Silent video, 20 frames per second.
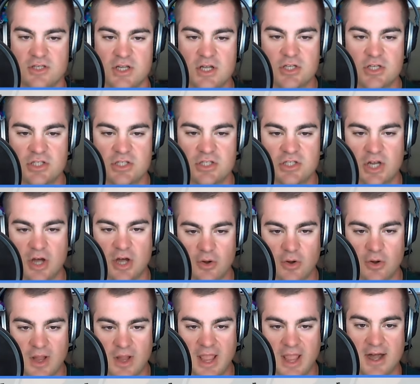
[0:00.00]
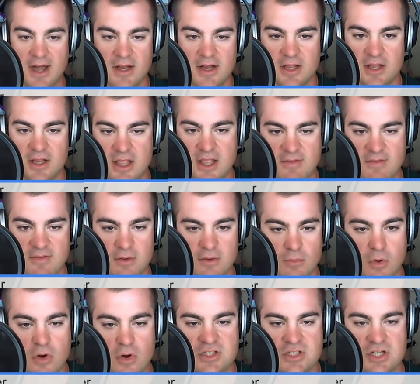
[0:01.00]
So, and even more
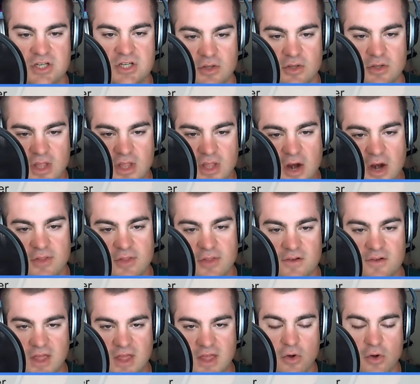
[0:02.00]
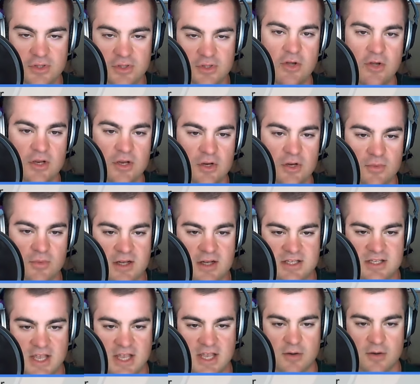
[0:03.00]
so, not only are they only going to run
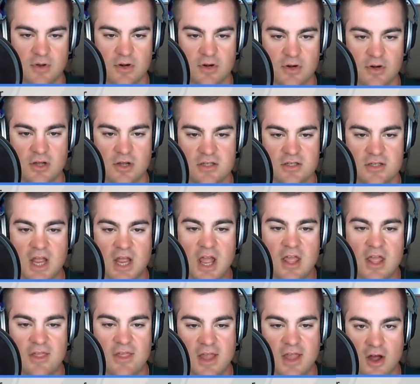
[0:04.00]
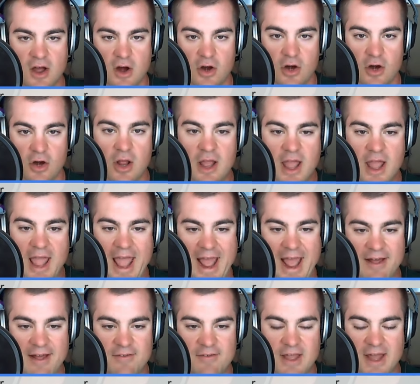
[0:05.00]
standard protocols, they are at
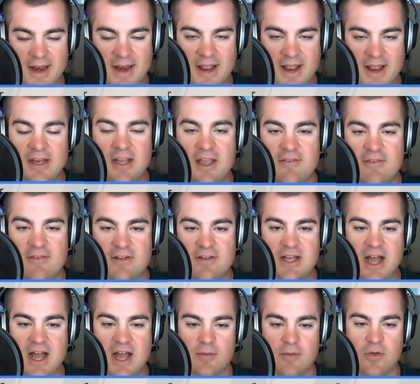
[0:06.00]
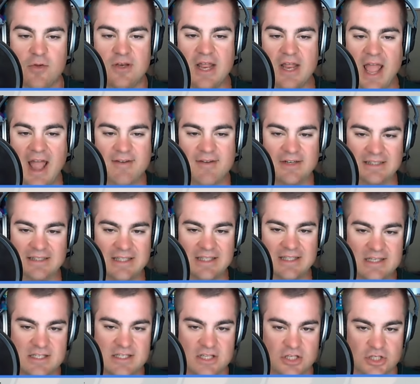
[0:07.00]
any given time going to have at
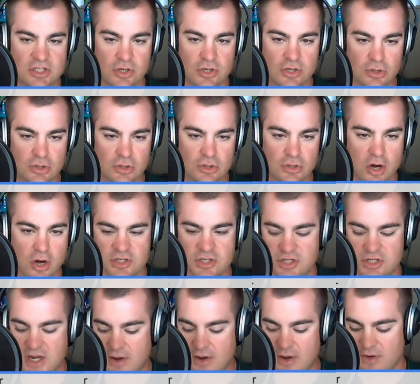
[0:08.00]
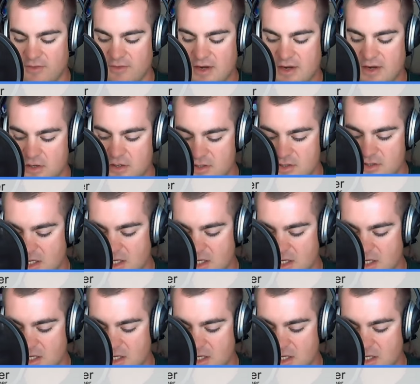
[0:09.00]
least 2 large network vendors,